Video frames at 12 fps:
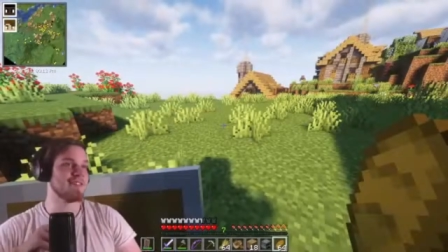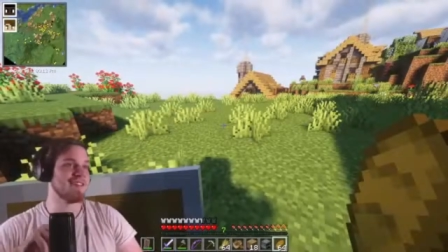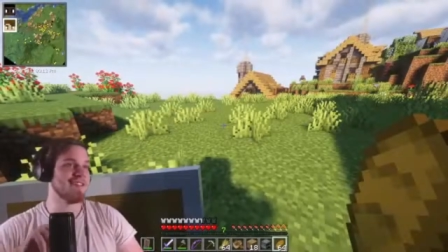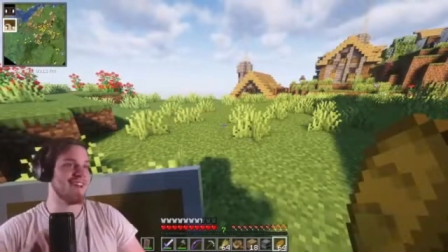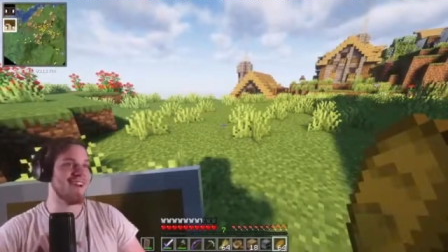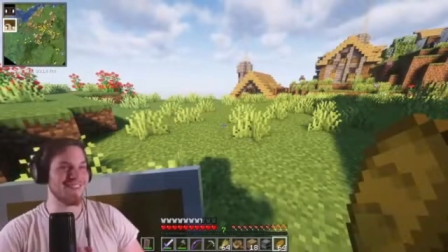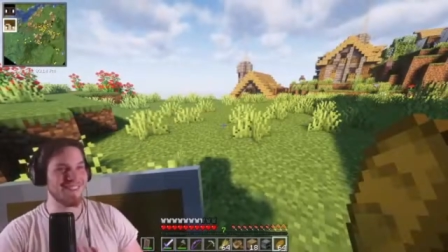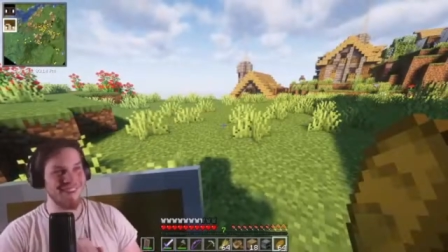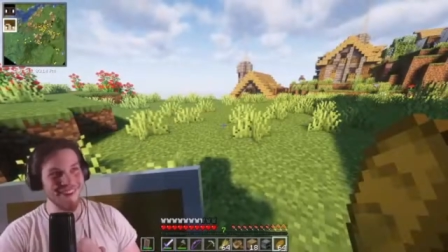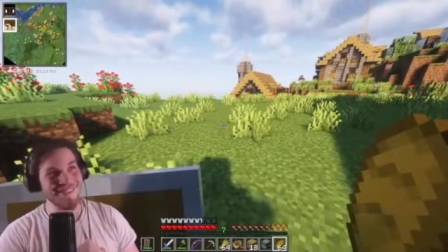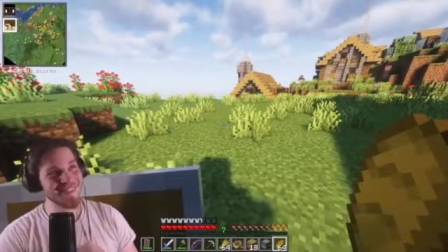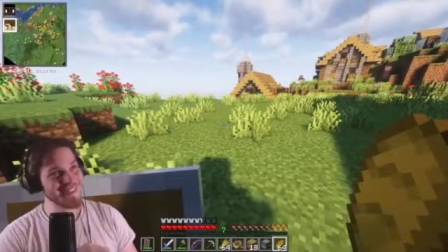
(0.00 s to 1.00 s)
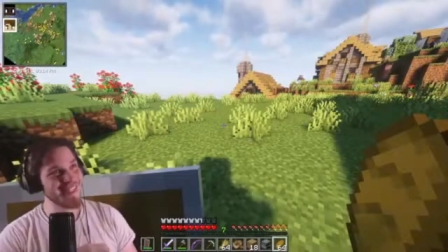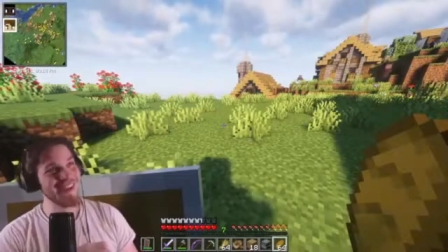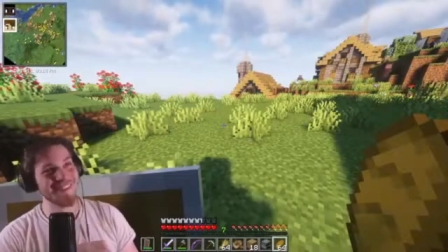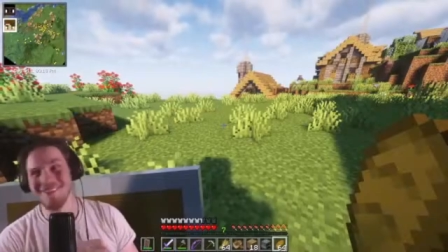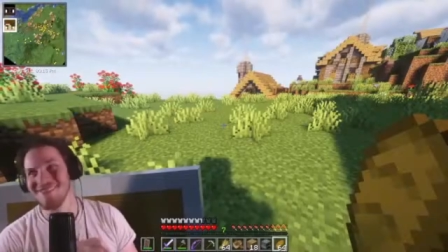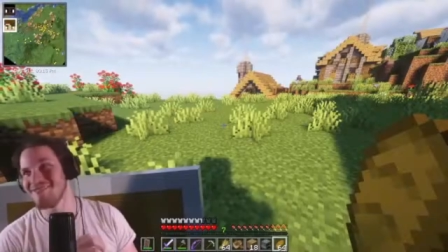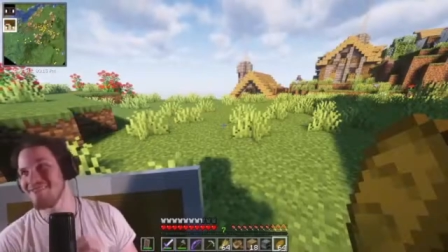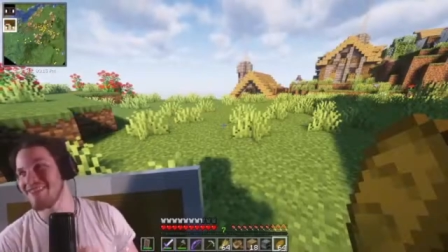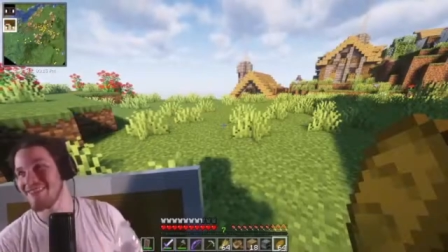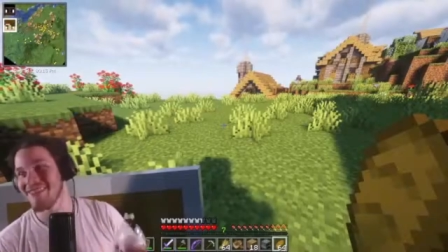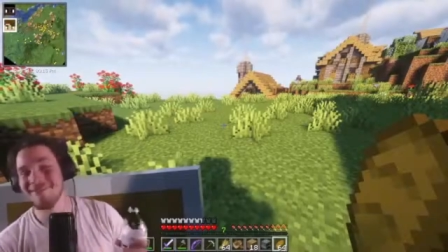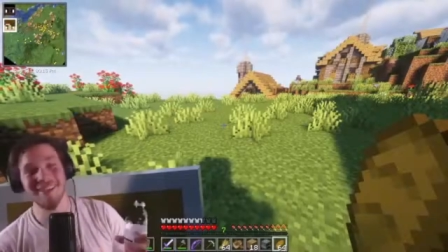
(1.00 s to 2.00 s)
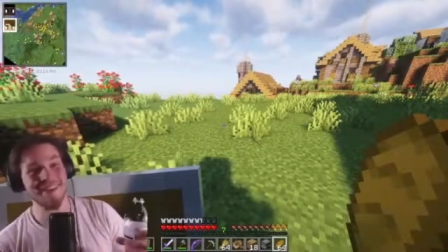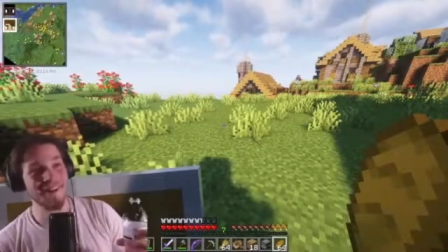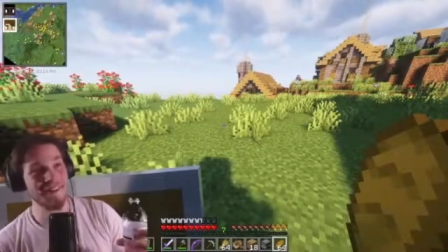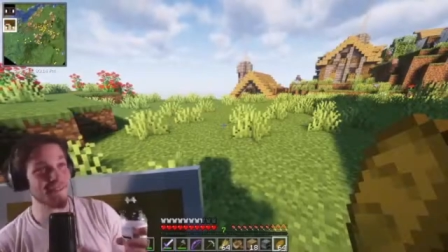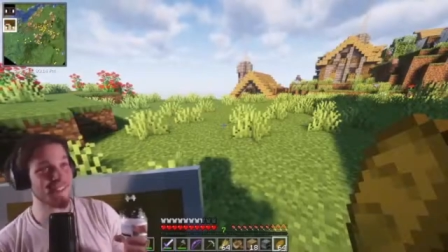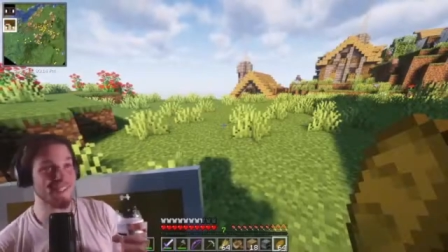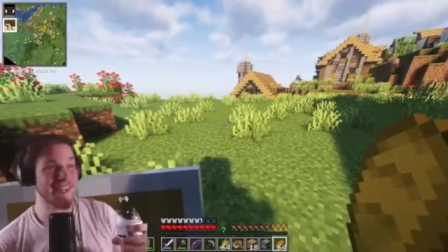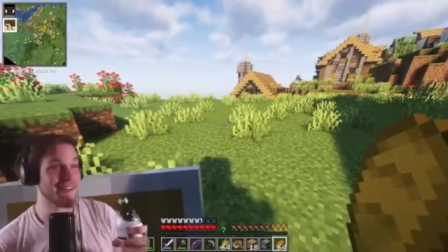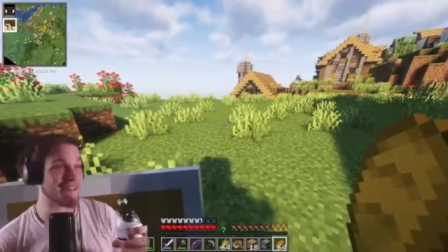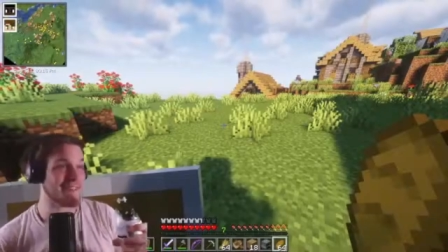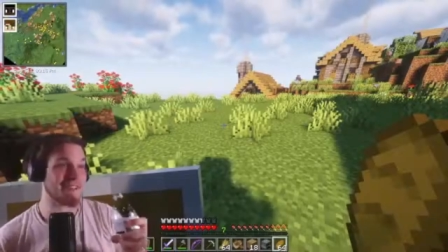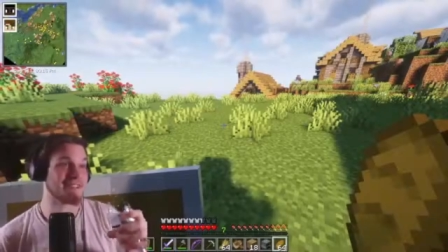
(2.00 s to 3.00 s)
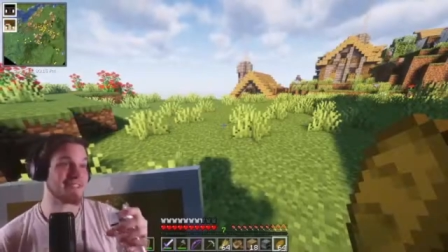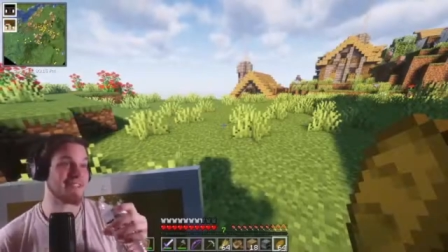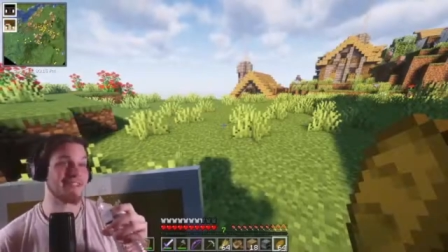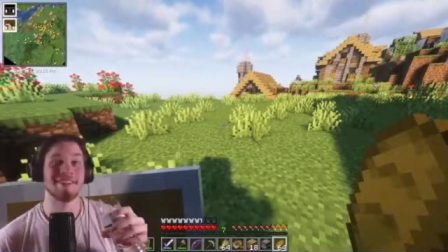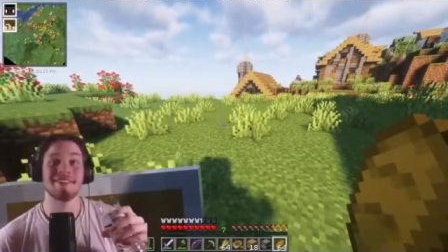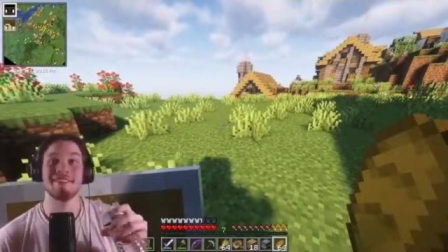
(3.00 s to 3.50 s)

Yeah, I thought he was dead too, but he, but he hopped on chat grab yesterday. Oh.